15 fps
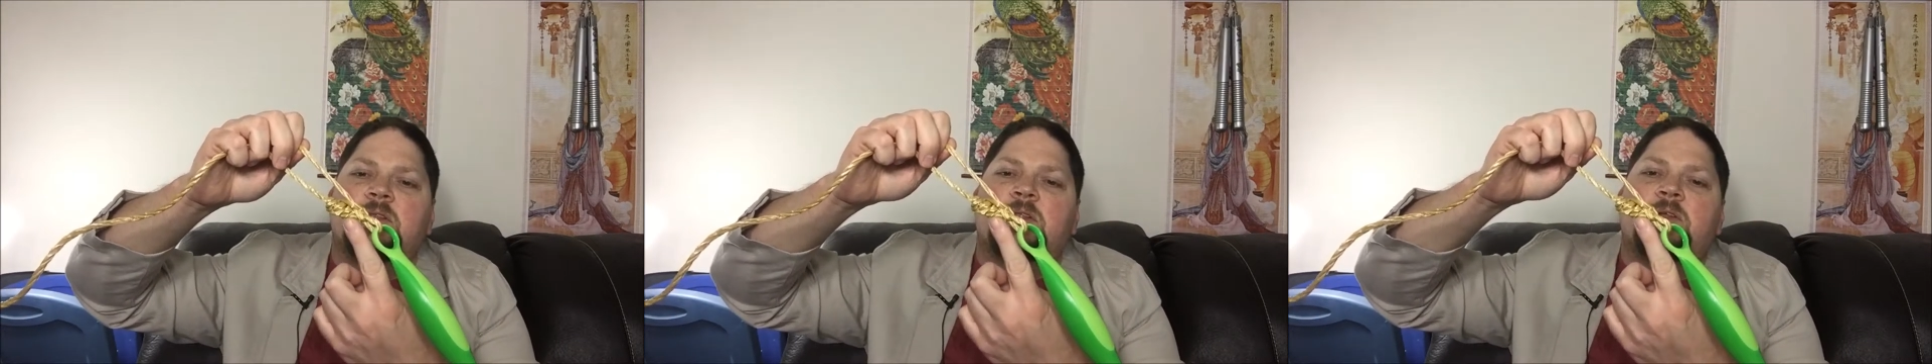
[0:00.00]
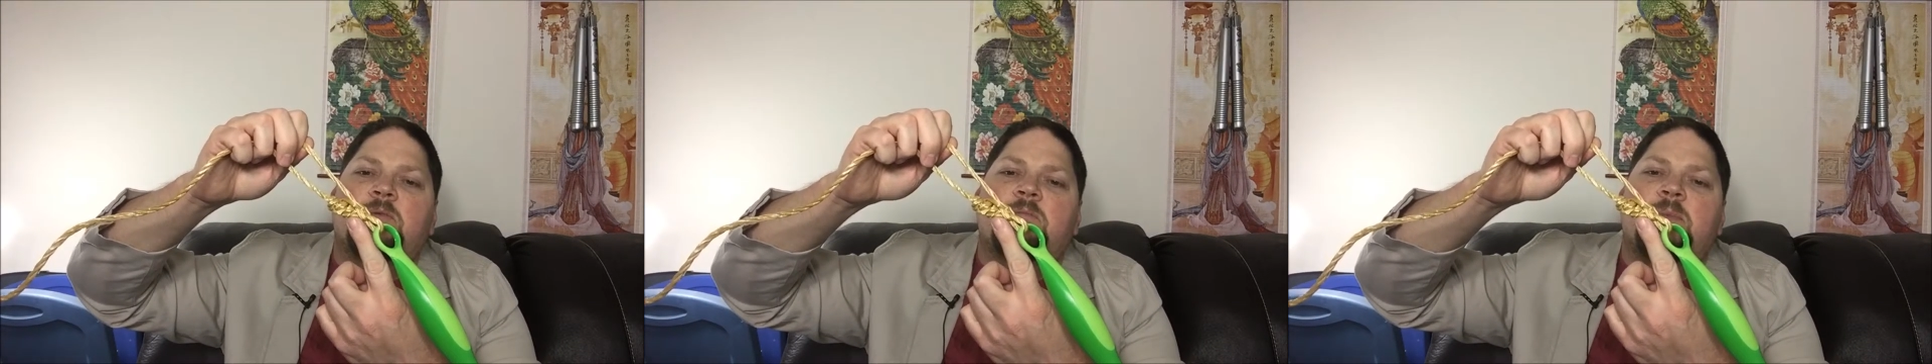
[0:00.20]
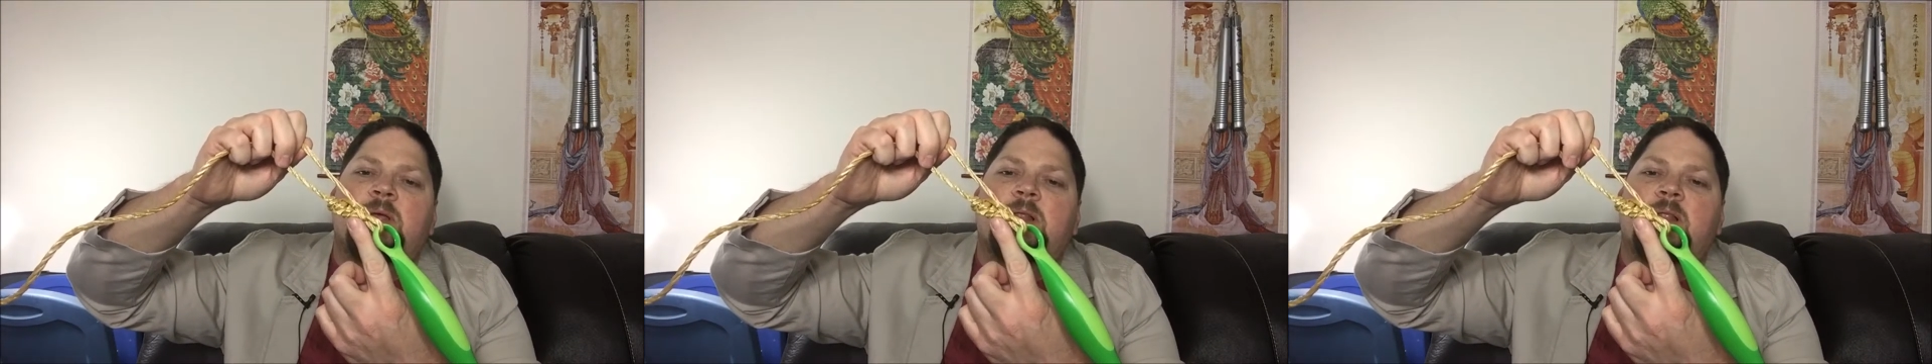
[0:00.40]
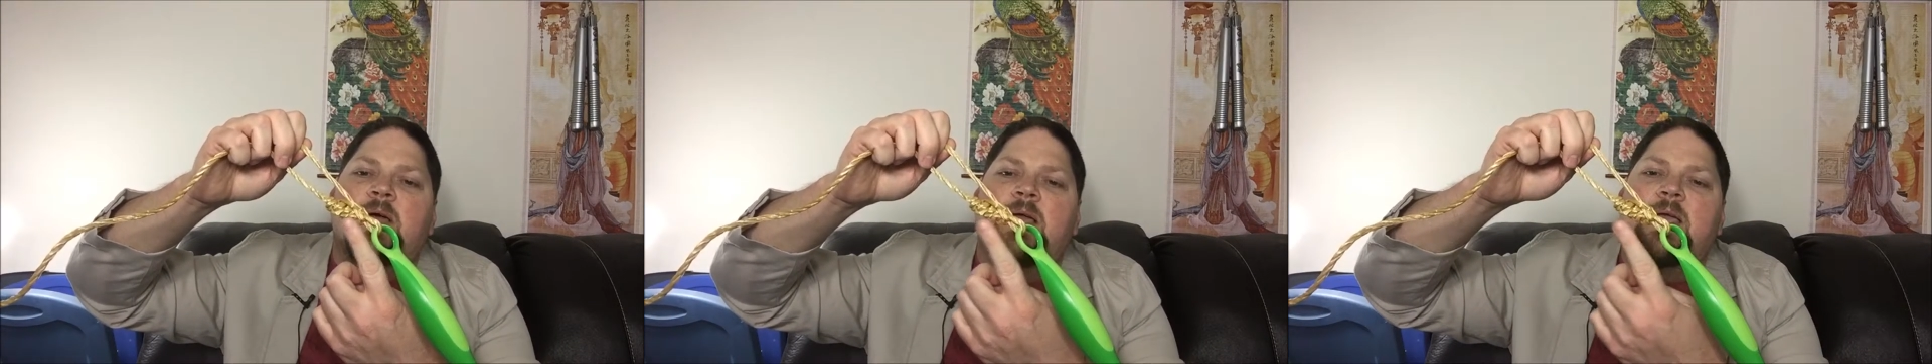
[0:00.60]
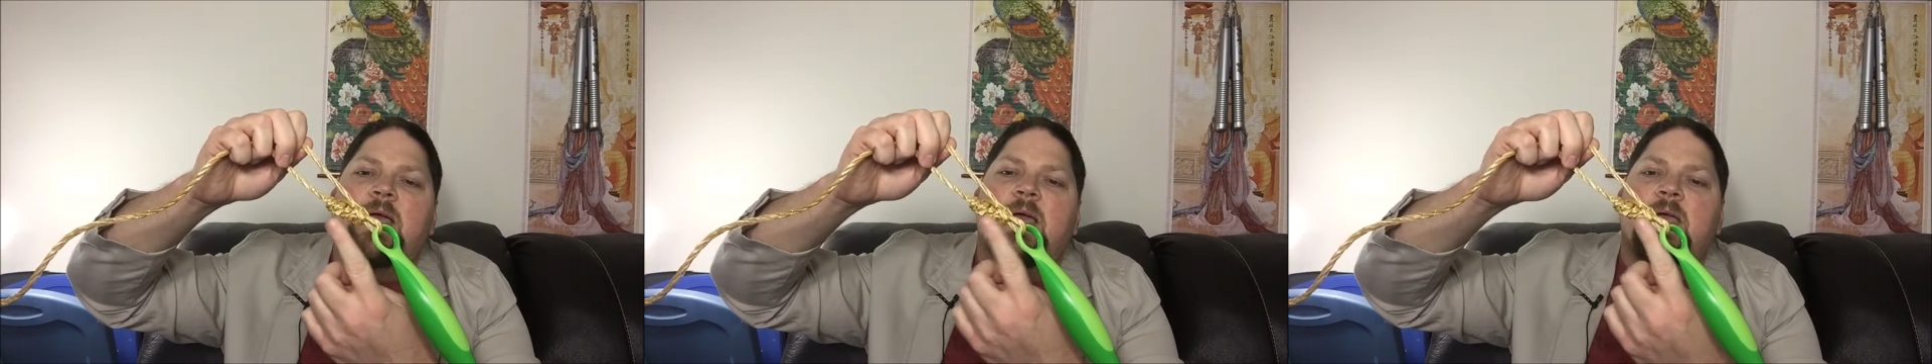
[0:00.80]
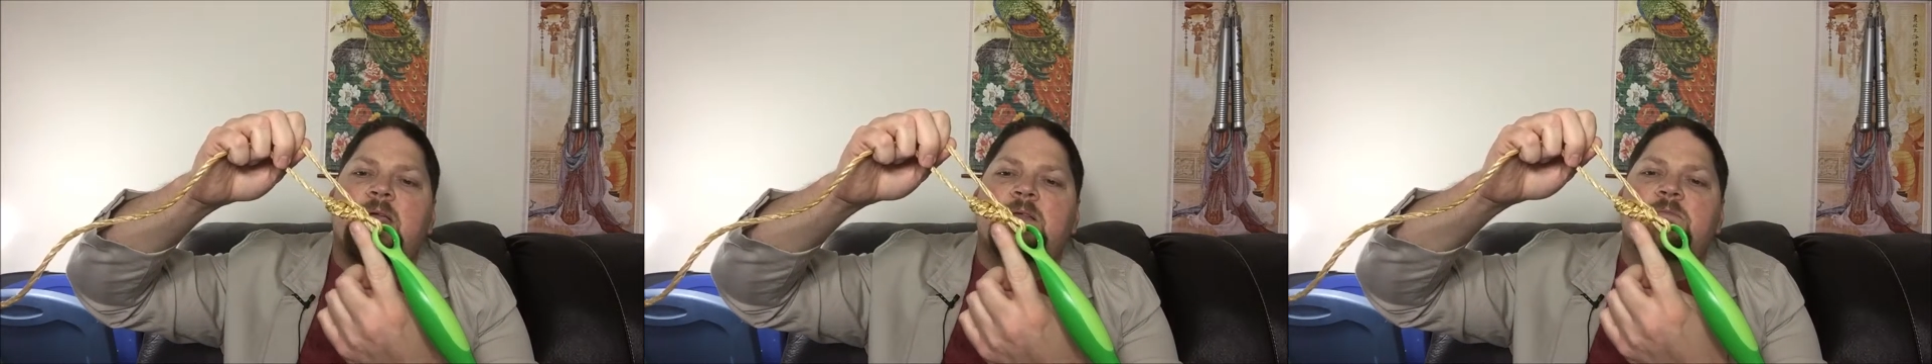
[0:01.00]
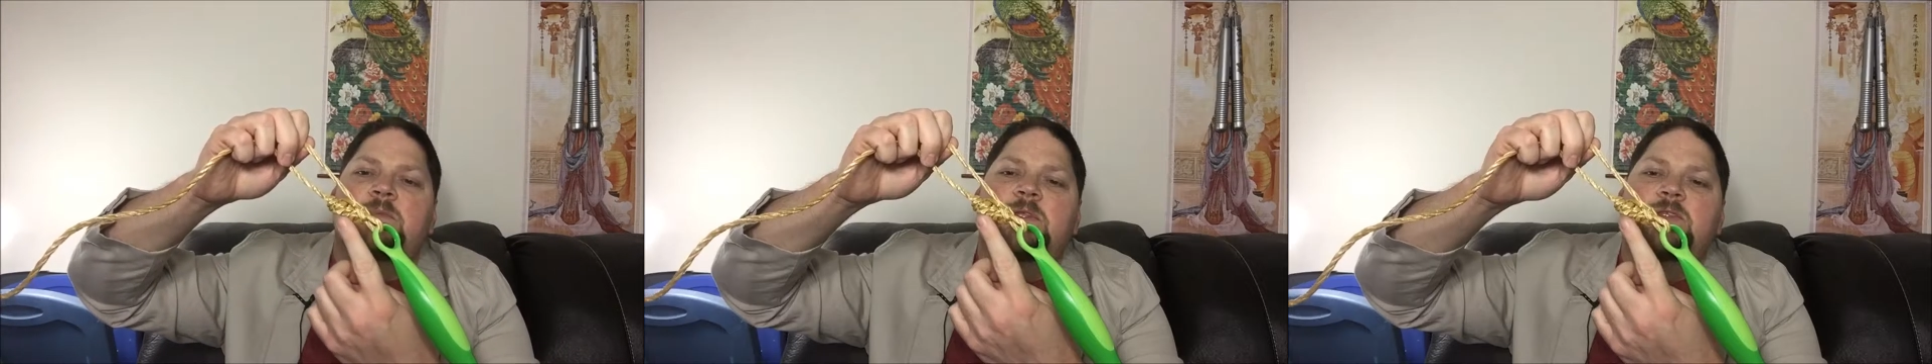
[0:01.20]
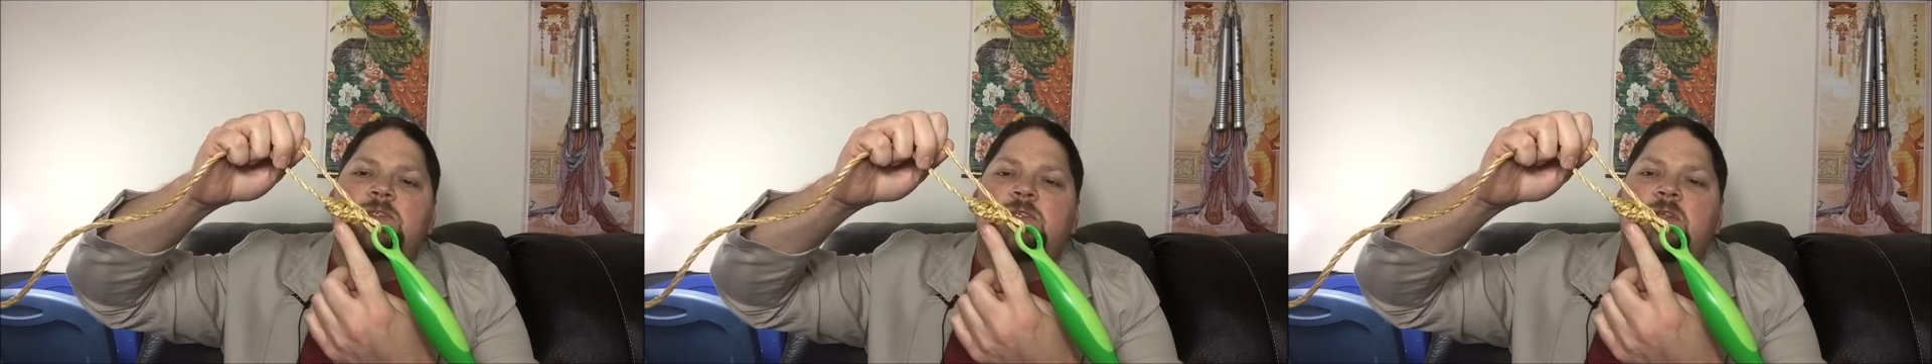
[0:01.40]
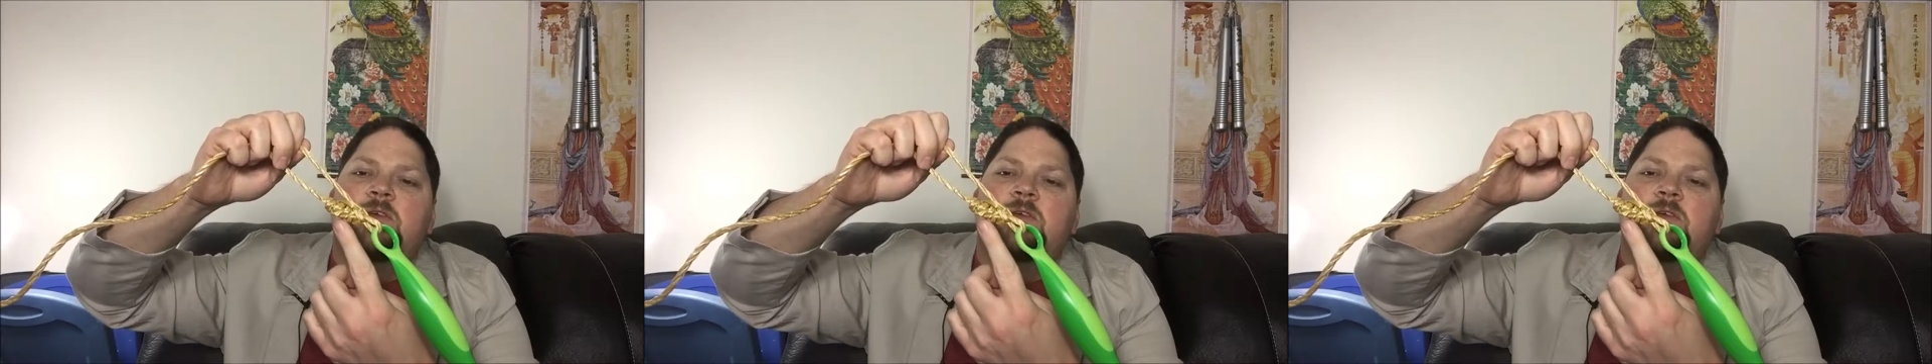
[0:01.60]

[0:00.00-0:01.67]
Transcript: a little bit like a hangman's